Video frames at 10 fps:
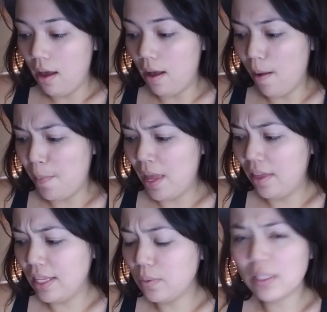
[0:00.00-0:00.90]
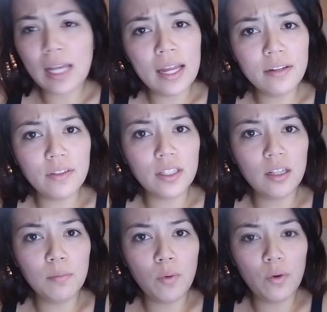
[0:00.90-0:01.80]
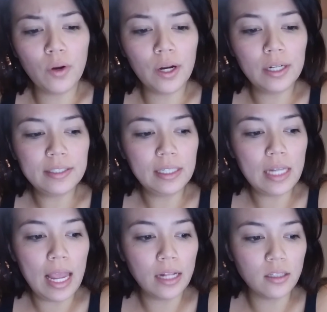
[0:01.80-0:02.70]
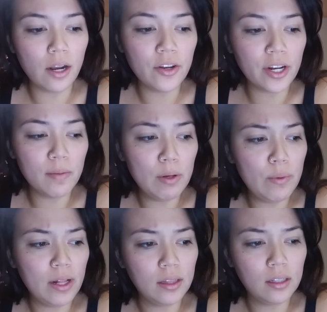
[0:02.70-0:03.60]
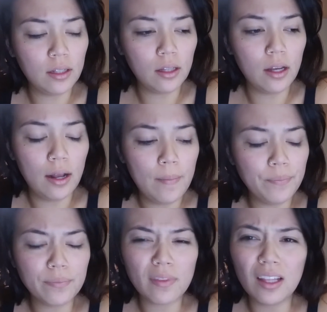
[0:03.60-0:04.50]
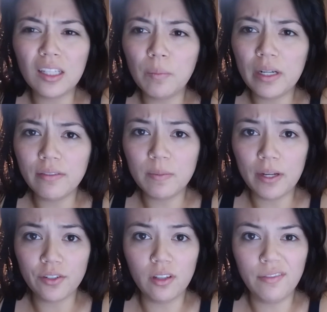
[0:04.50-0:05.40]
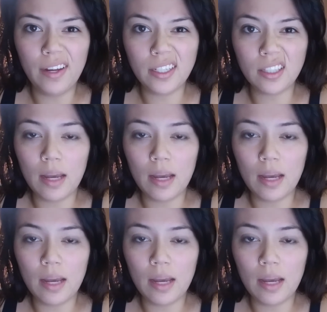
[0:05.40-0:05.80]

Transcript: This one's kind of a little more hands-on. You're going to be doing a little bit of special effects.